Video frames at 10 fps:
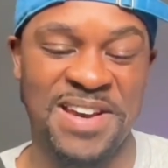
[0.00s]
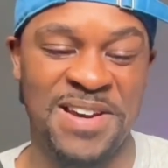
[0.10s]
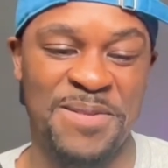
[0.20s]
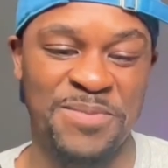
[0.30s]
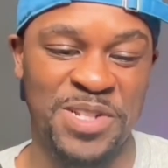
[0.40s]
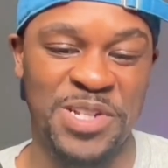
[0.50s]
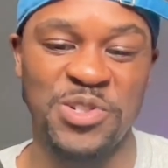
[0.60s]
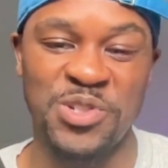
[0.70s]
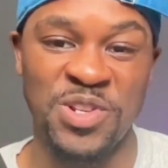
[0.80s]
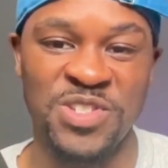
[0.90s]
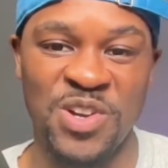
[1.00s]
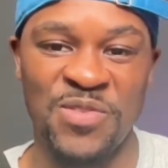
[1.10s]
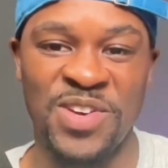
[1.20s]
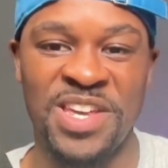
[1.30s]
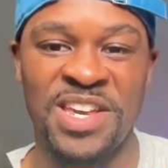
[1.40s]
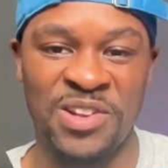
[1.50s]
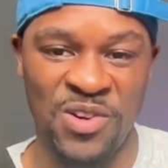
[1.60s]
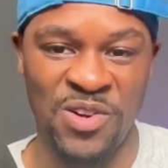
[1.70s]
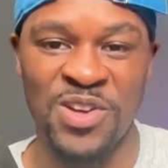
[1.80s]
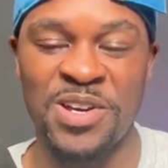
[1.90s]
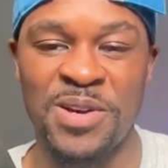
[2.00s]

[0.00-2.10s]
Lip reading: The Teacher You Deserve It, and all the